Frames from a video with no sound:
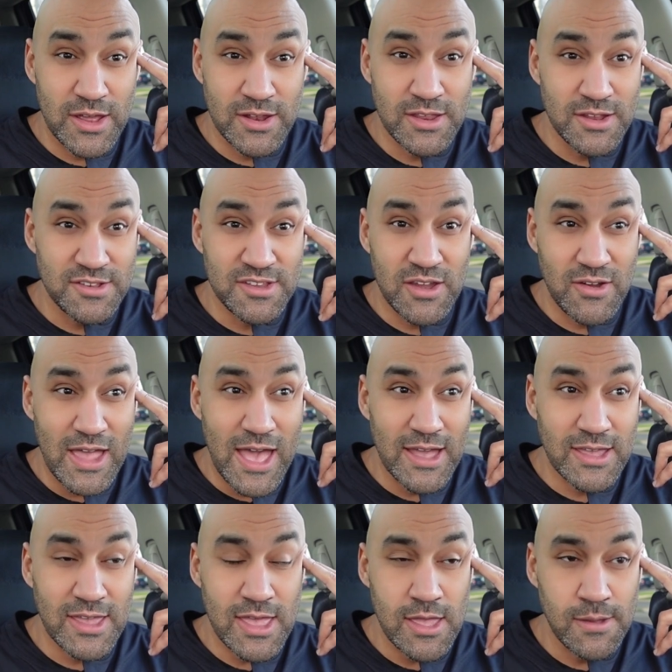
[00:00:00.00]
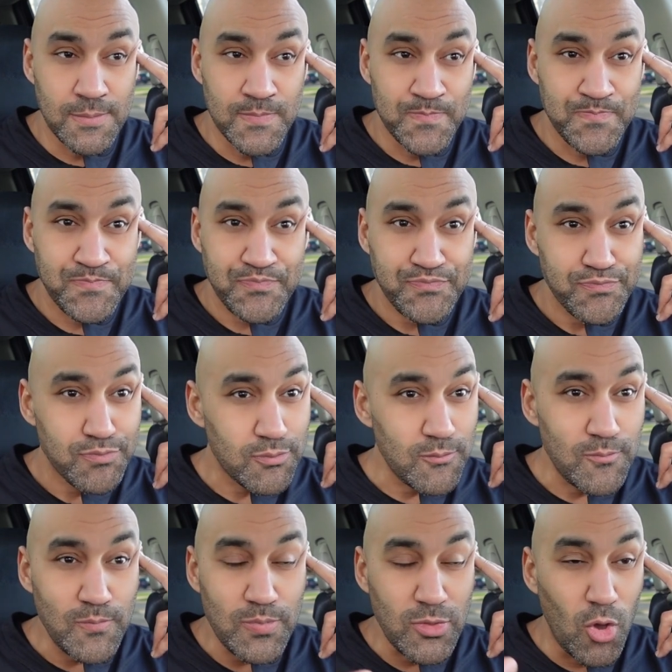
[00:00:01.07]
onion teriyaki,
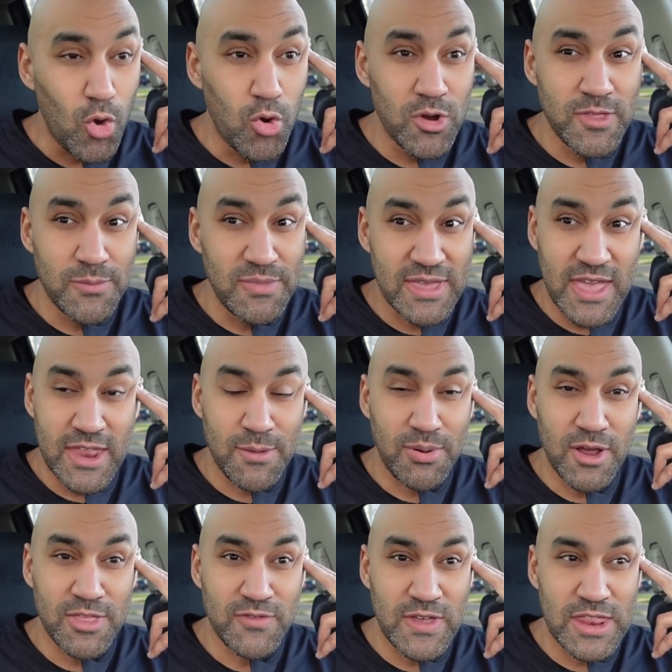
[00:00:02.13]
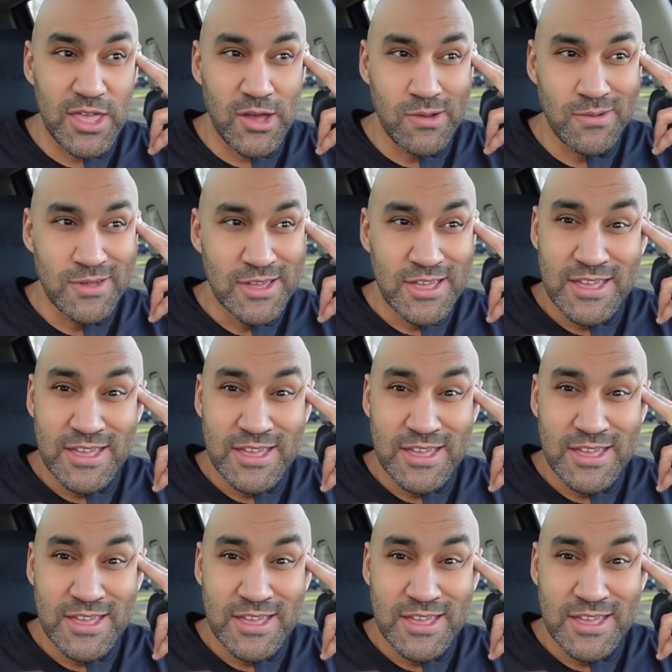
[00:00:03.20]
or in the beginning part of the video,